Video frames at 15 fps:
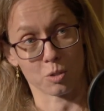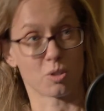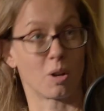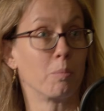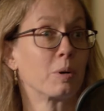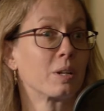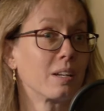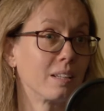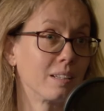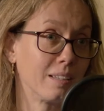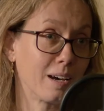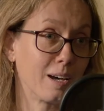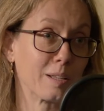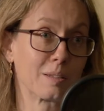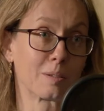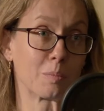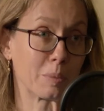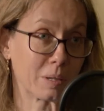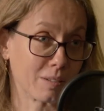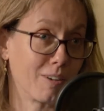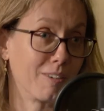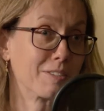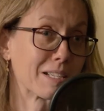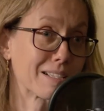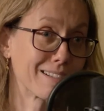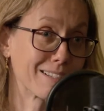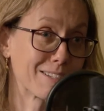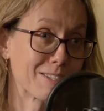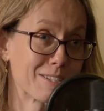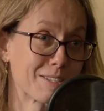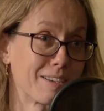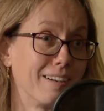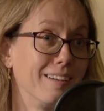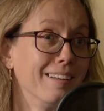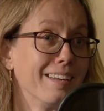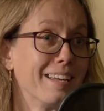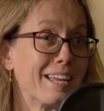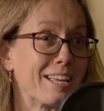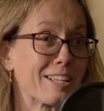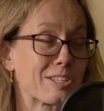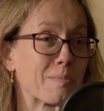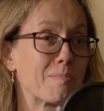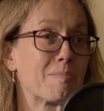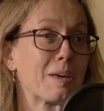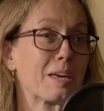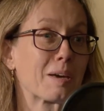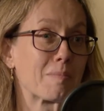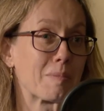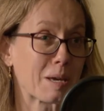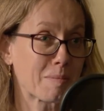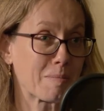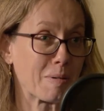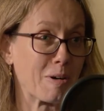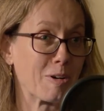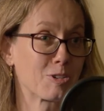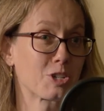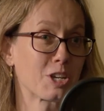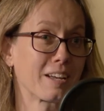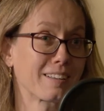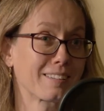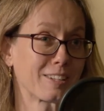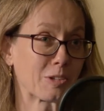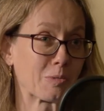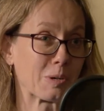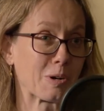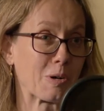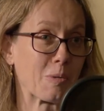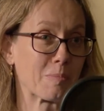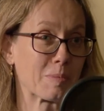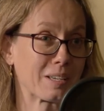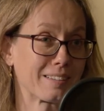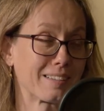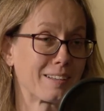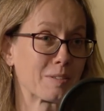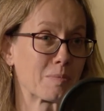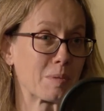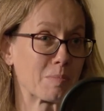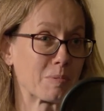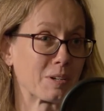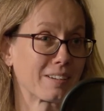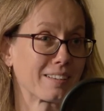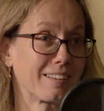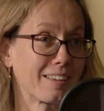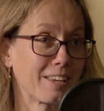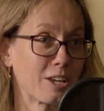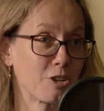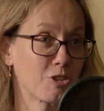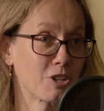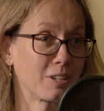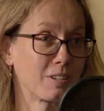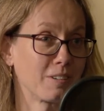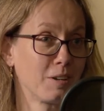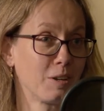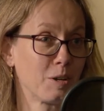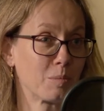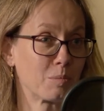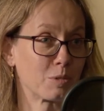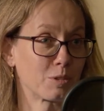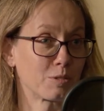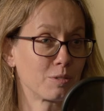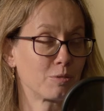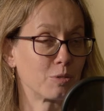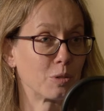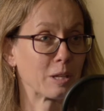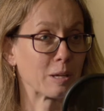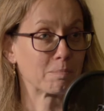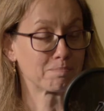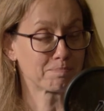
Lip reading: So I'll put it at that, but obviously it's a big project that we're hoping that people are going to engage in more fully.